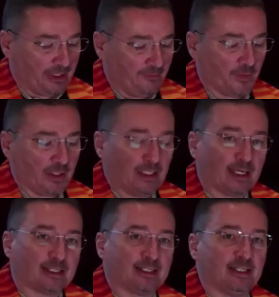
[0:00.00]
for the
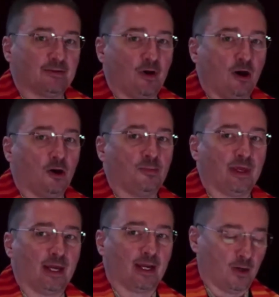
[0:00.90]
legacies of harm that
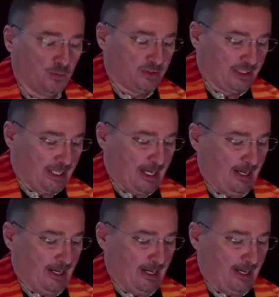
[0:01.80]
echo today,